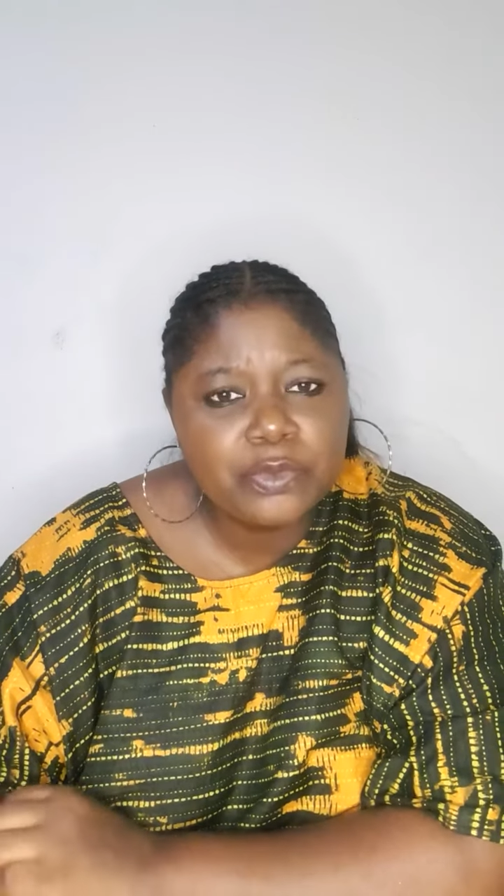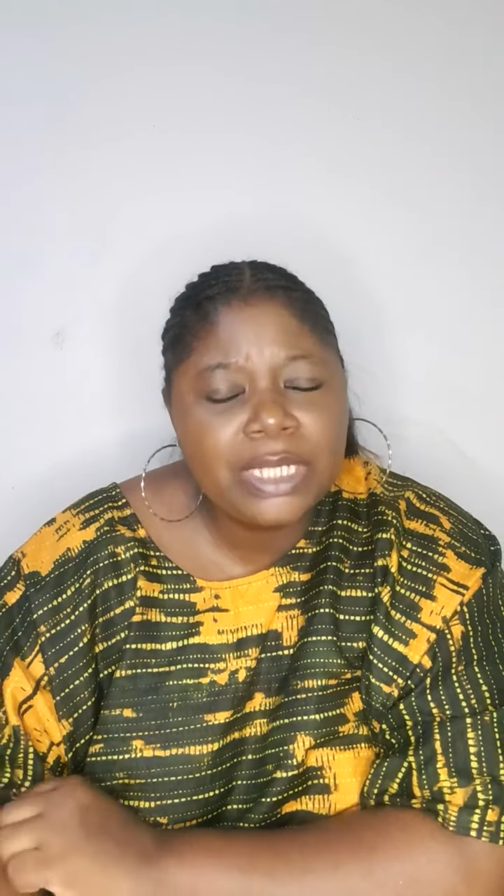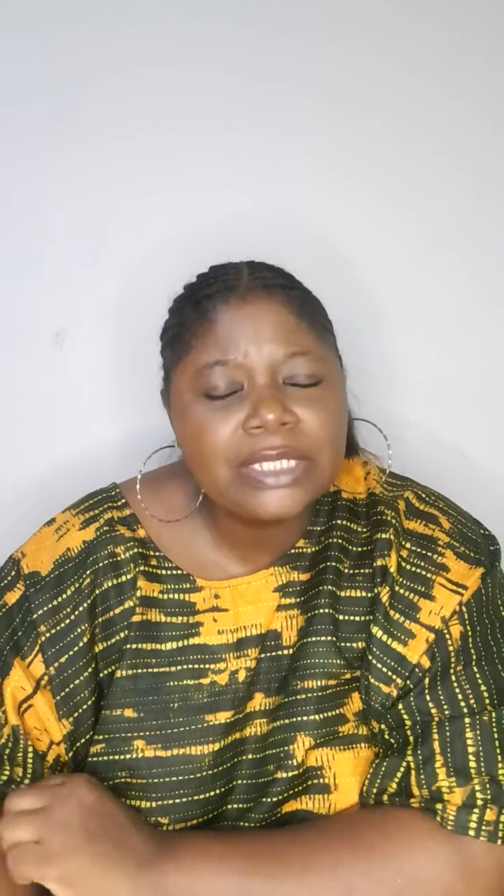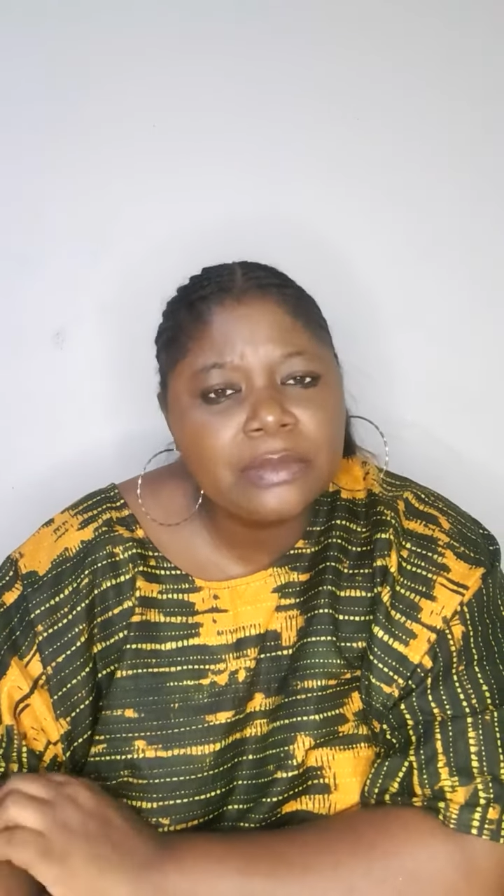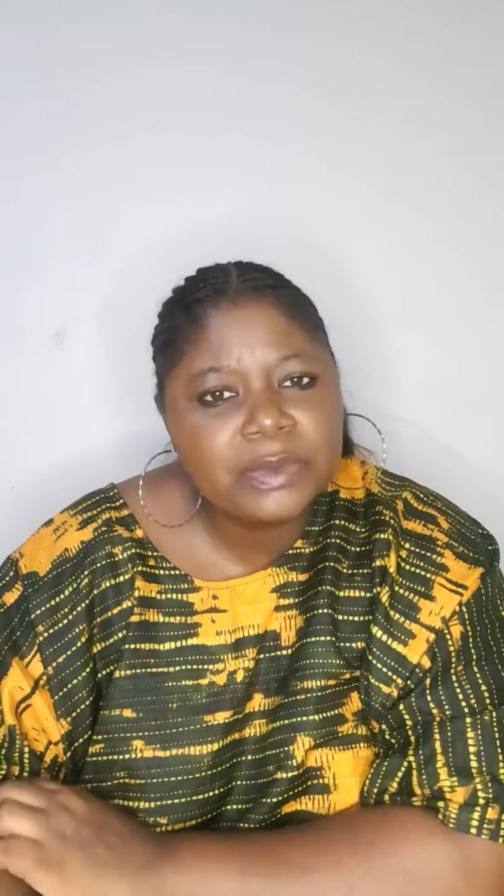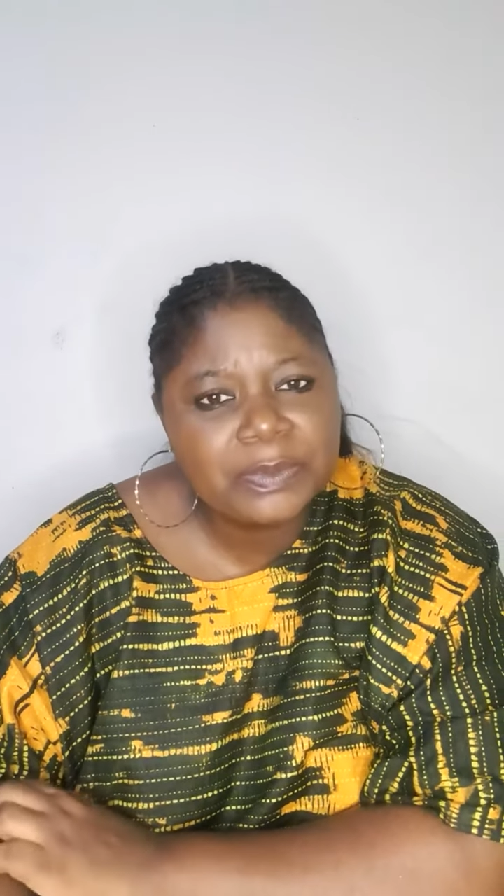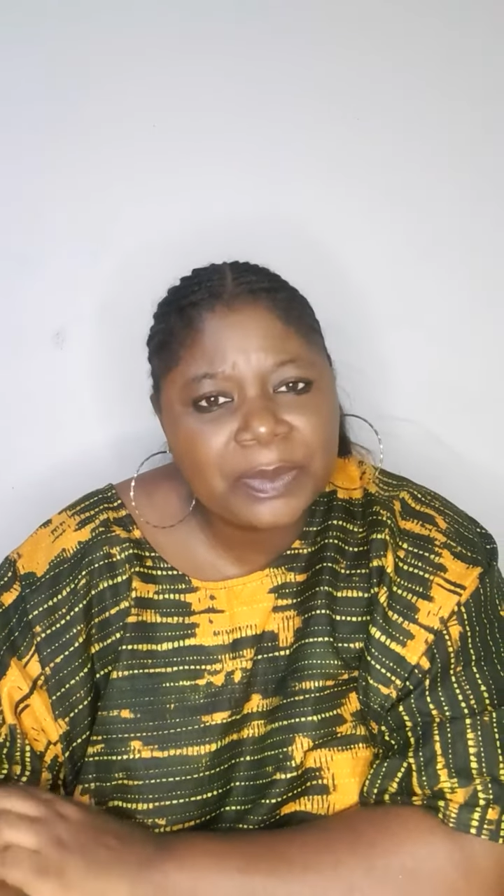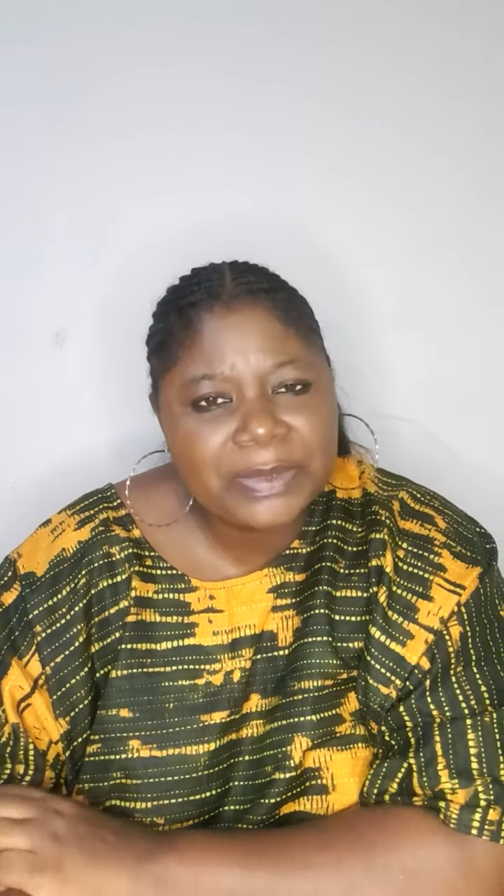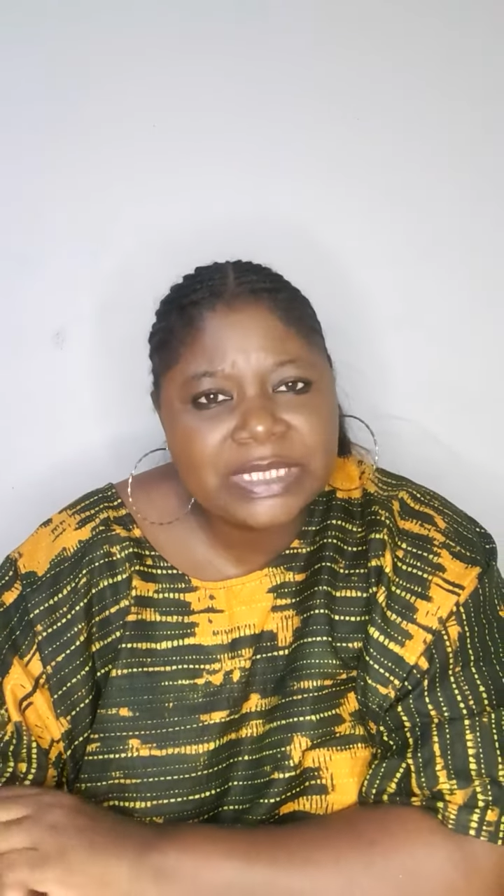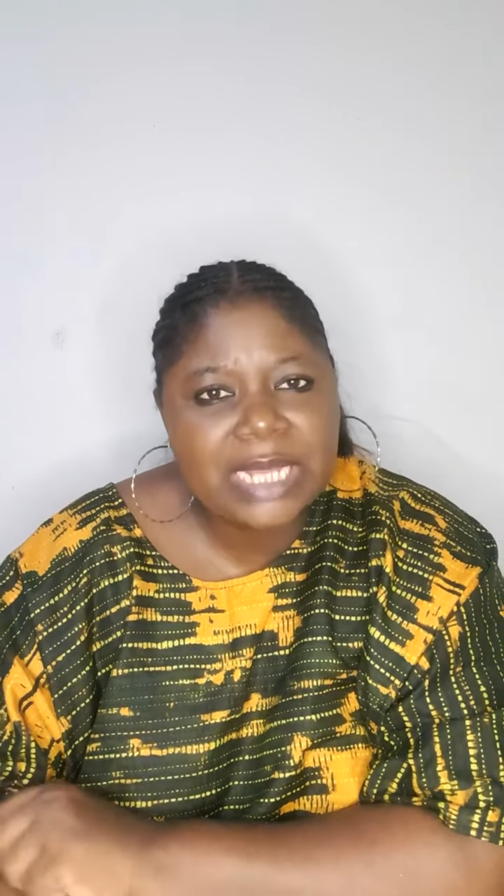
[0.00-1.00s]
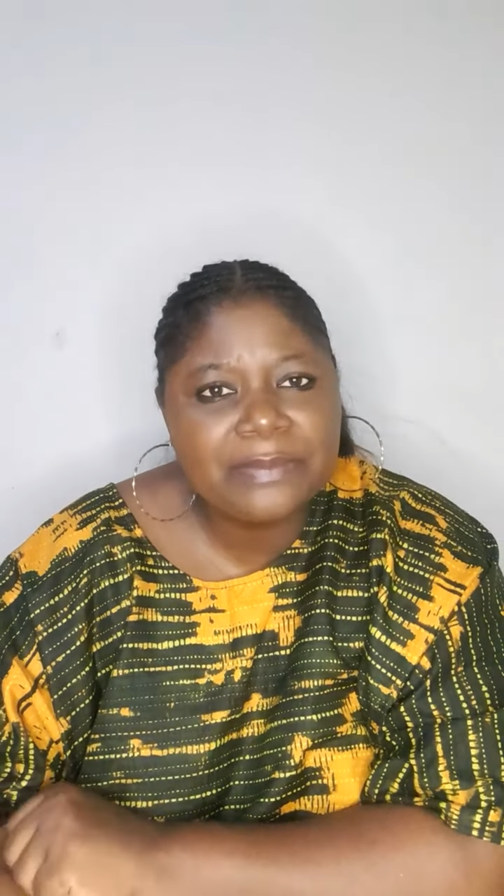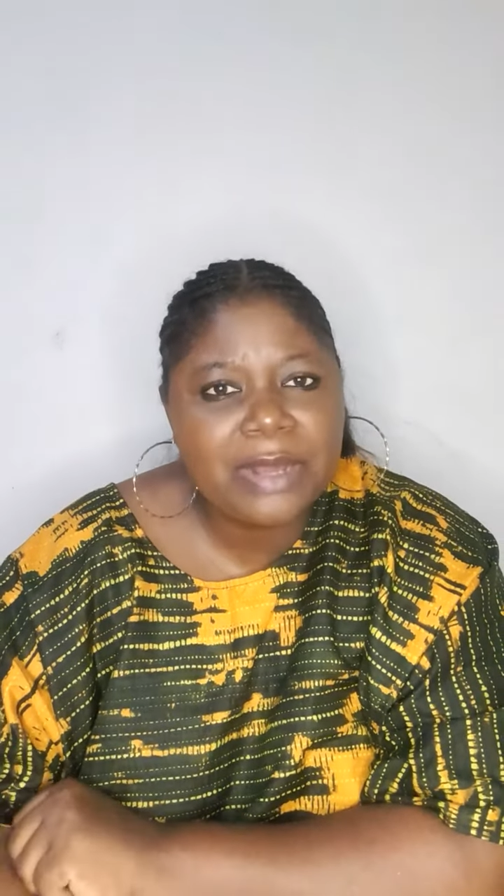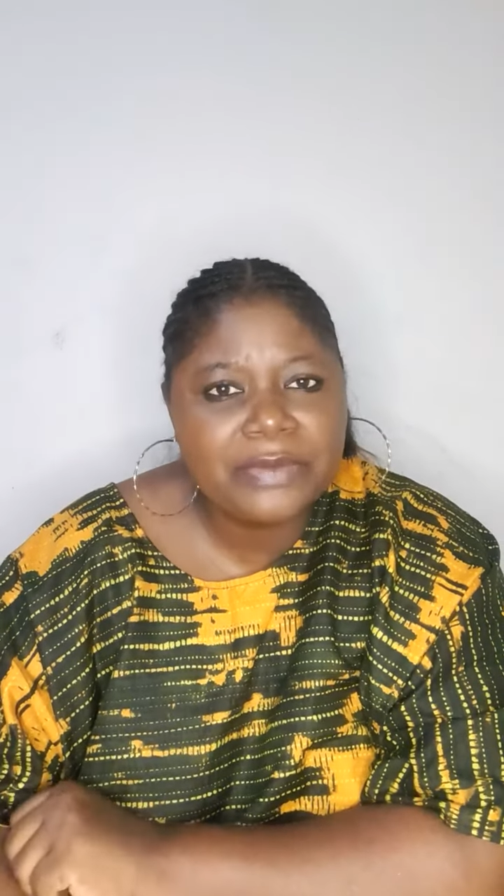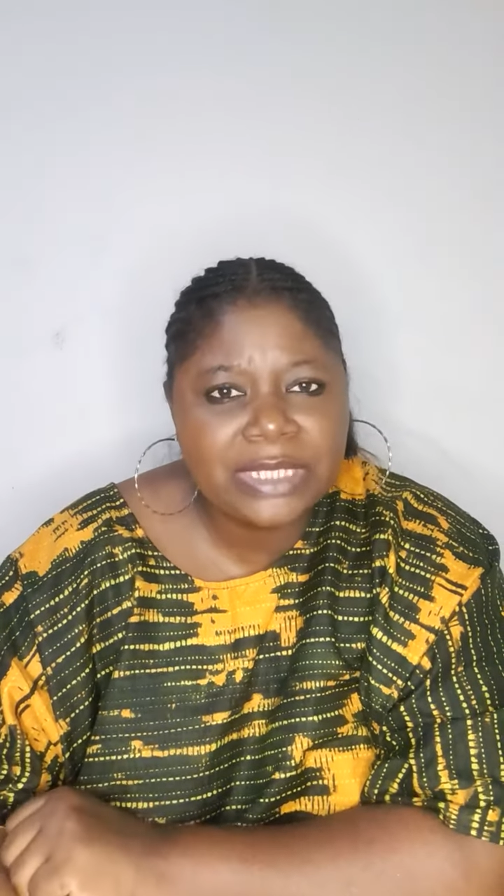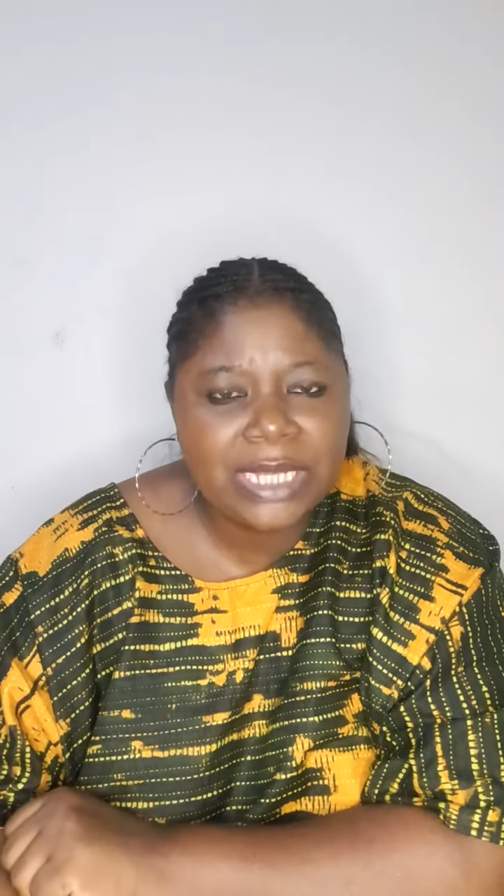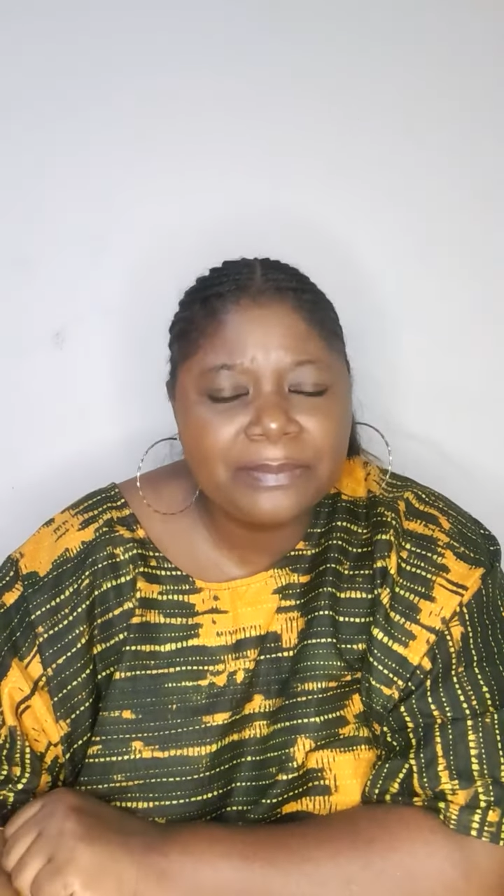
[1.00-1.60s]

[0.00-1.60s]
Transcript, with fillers: Welcome to Purpose and Marital